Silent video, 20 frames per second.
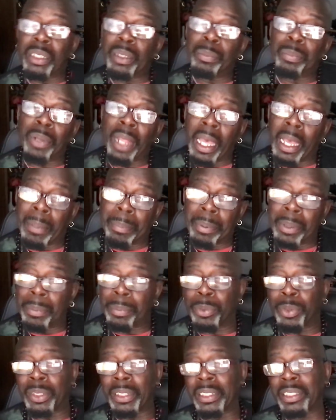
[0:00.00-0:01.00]
to black
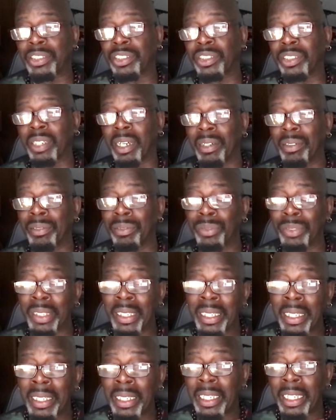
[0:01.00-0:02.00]
people and his tone
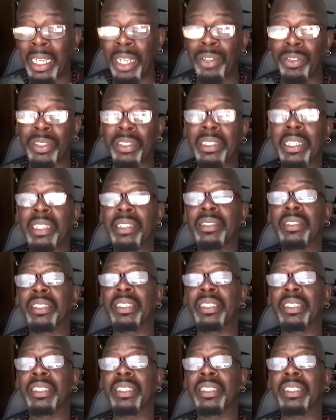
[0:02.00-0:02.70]
irritates